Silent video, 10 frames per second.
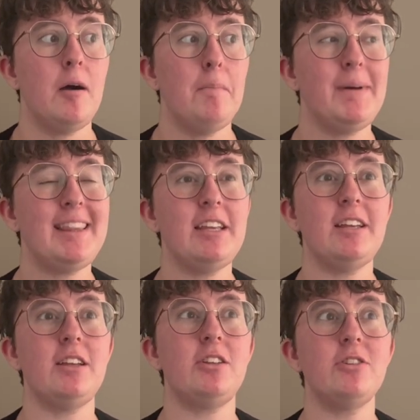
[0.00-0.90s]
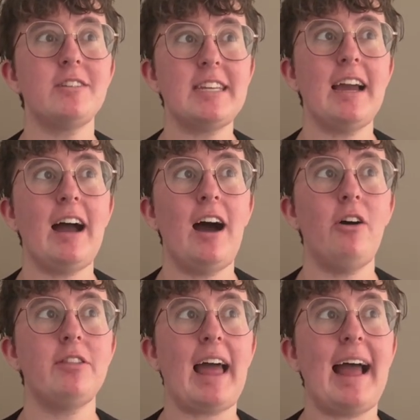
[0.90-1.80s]
But you see
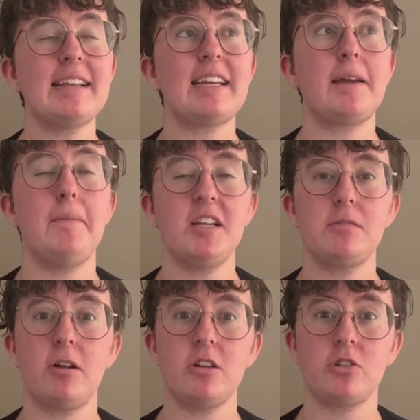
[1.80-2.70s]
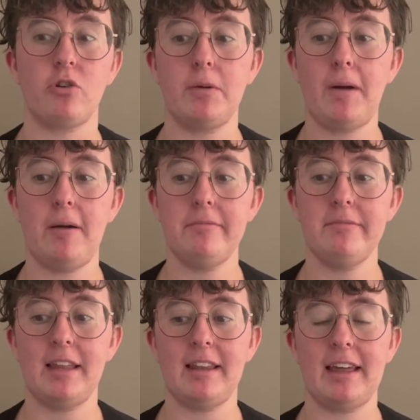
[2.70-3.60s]
how that's a much smaller story problem
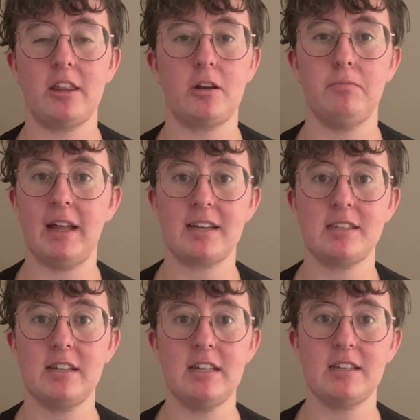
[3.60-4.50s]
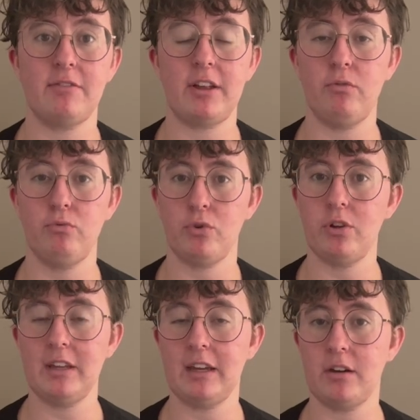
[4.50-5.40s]
than the complexities of
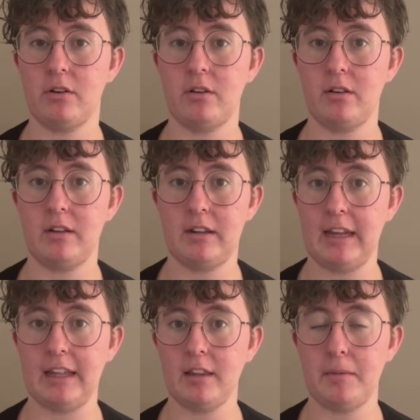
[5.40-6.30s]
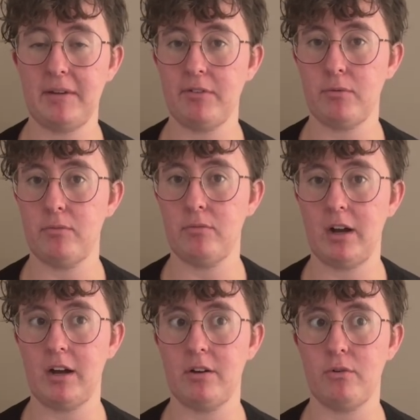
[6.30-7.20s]
ruling a kingdom, even
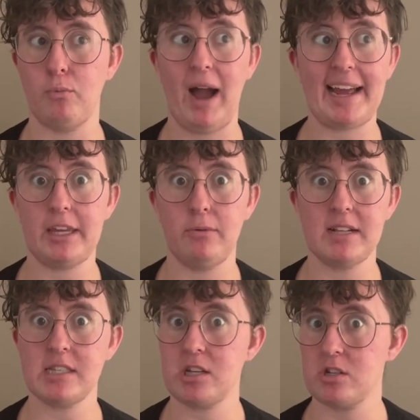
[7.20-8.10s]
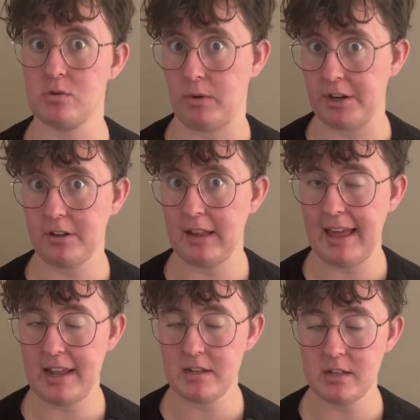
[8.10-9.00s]
a wacky one such as
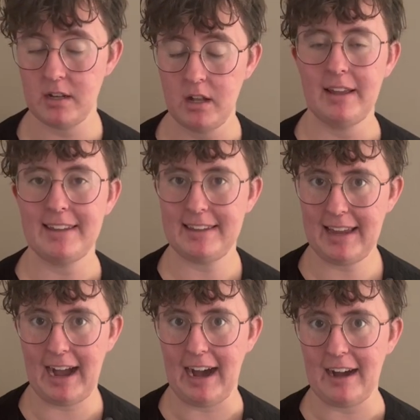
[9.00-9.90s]
Wonderland? Yeah.